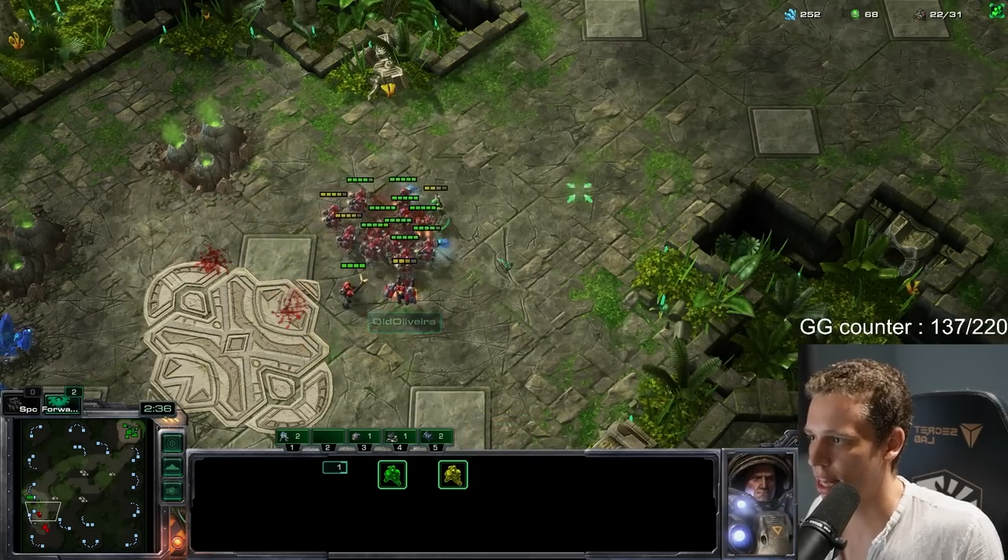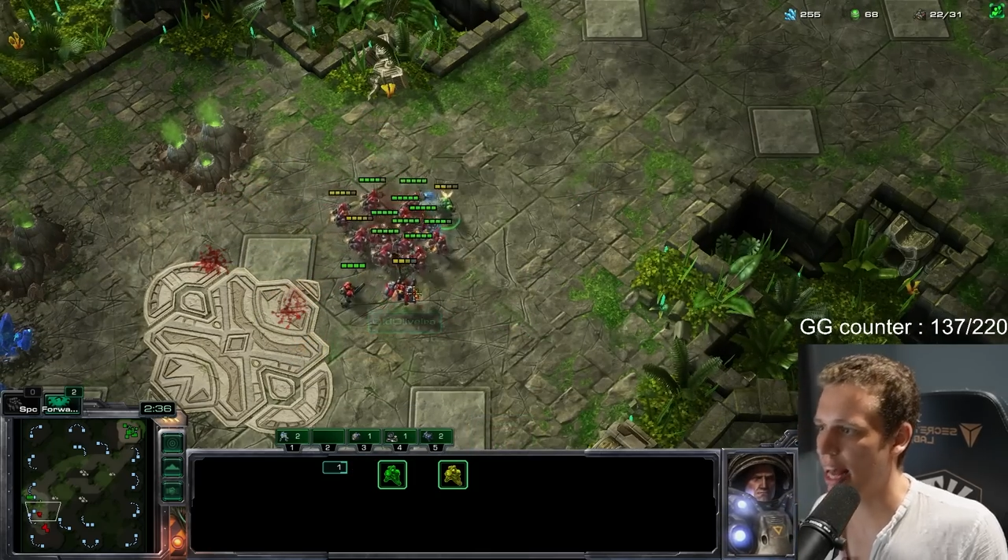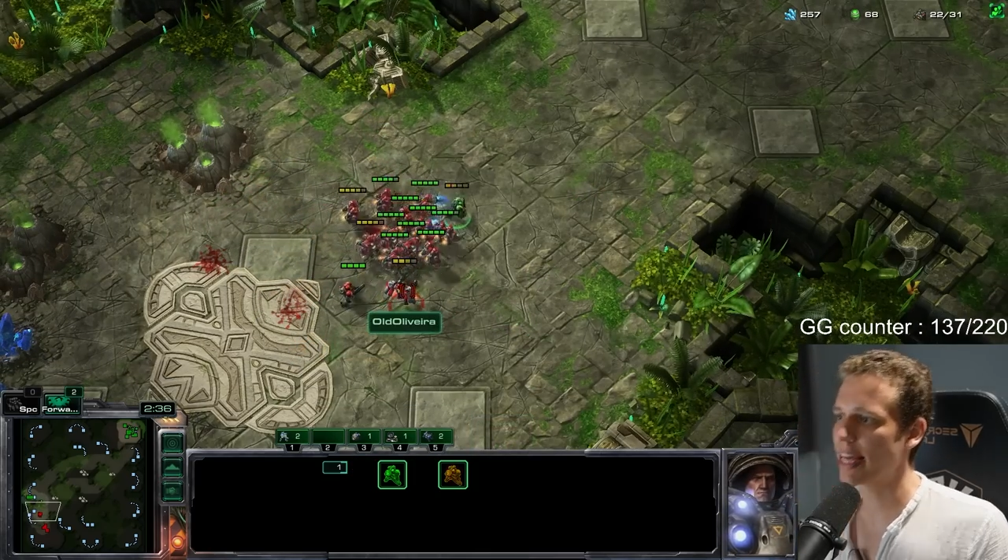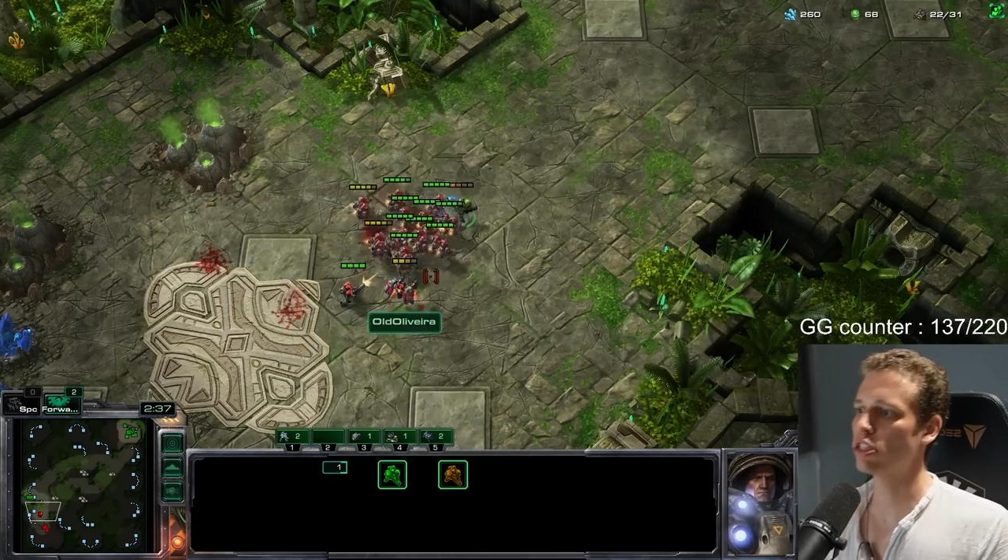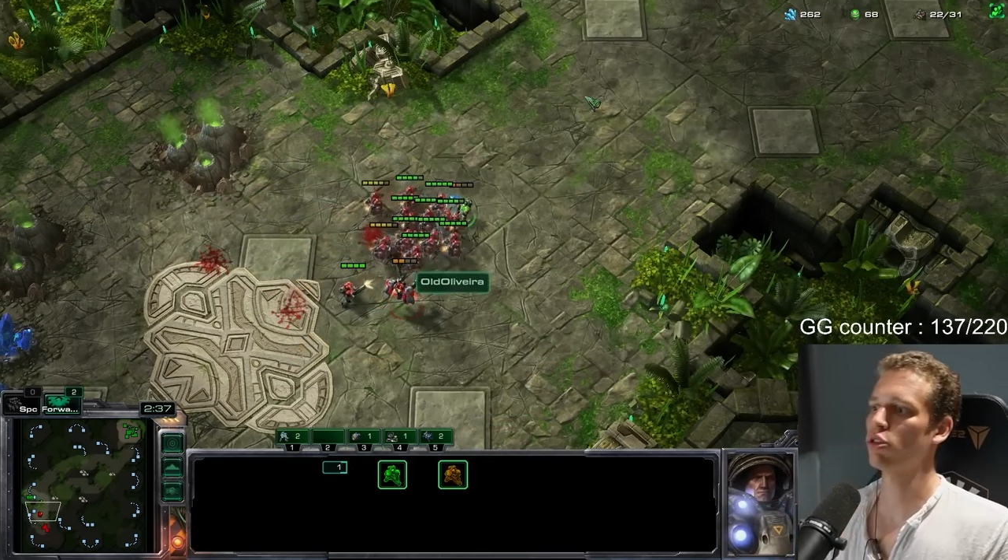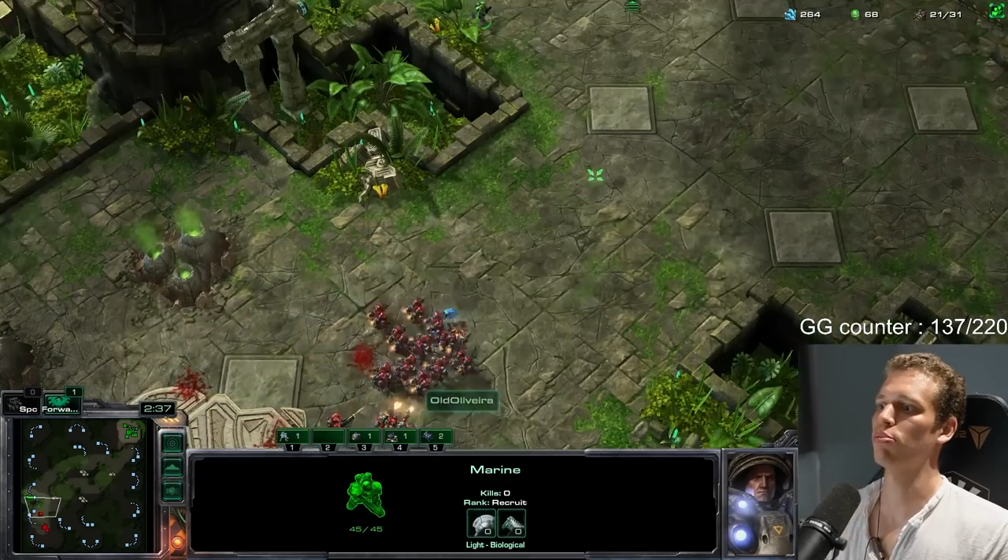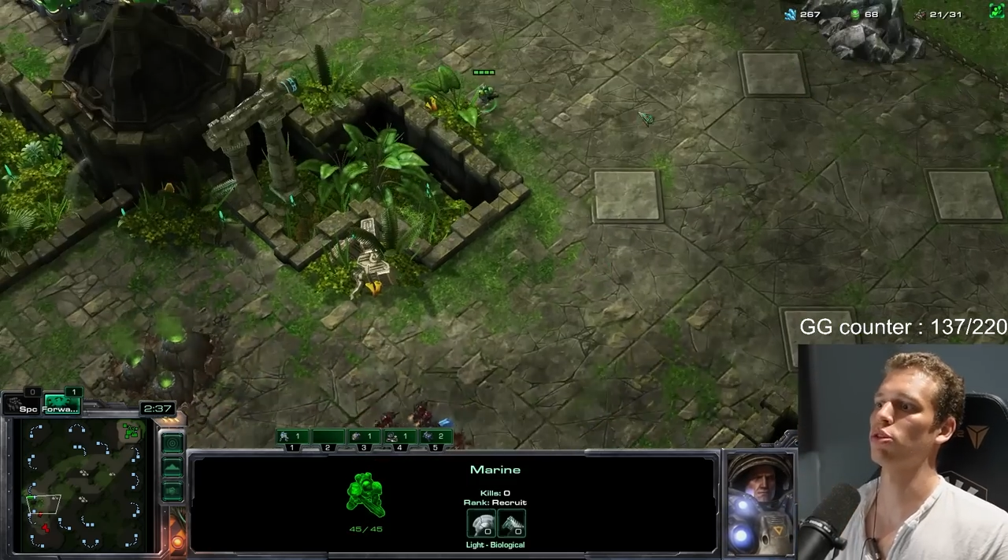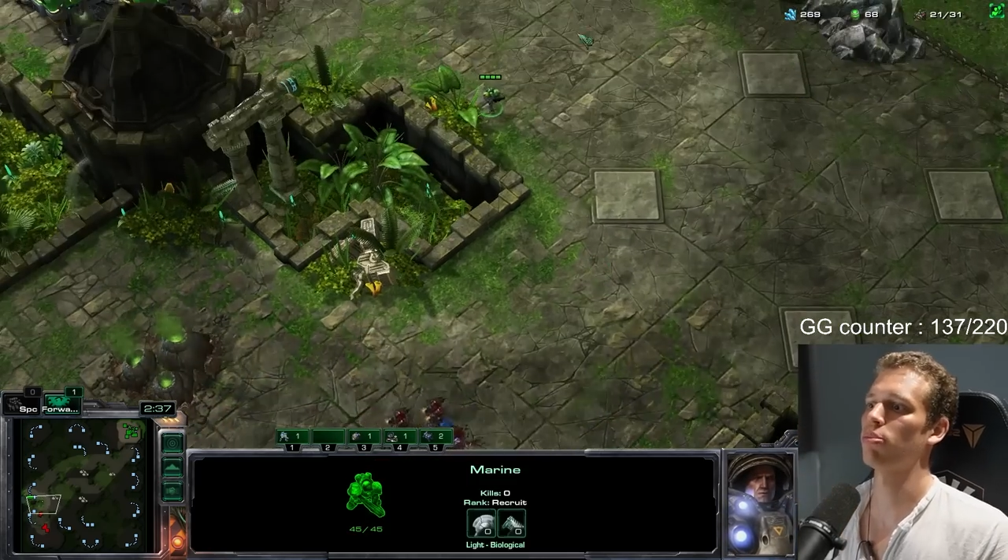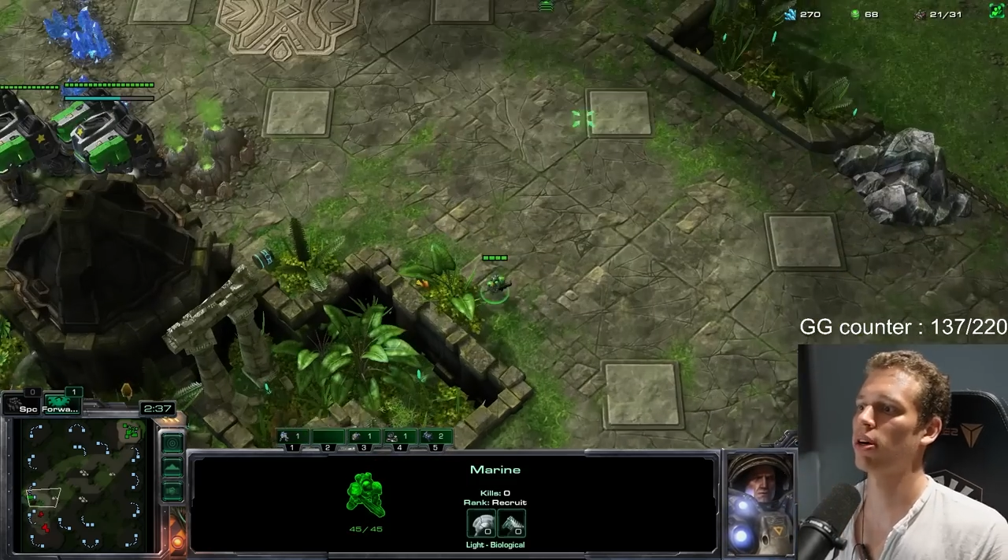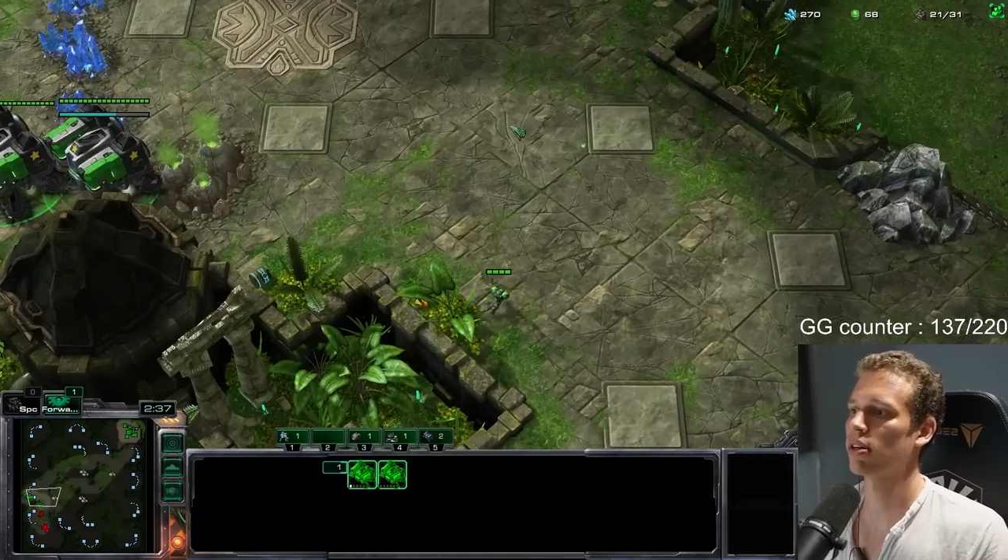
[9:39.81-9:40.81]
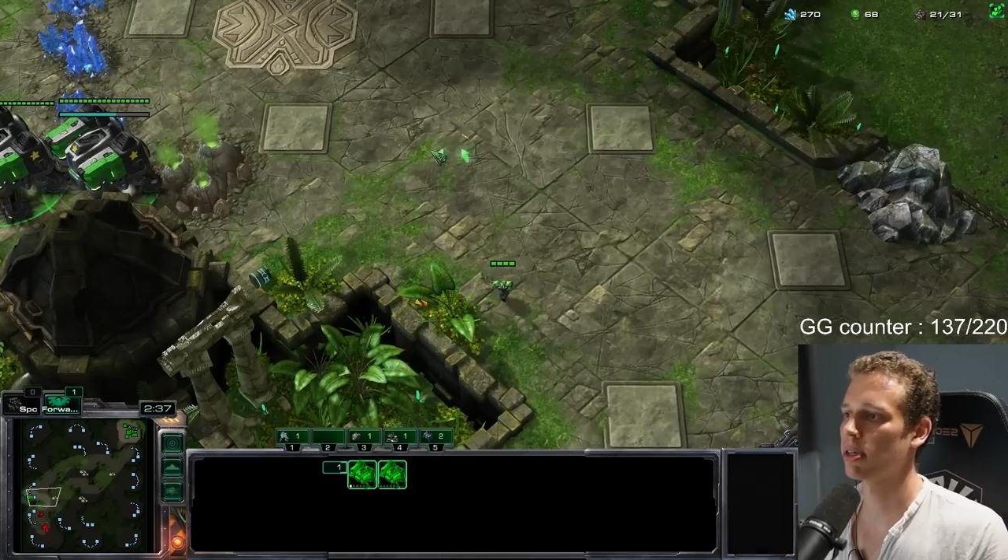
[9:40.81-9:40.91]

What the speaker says: I should have built a bunker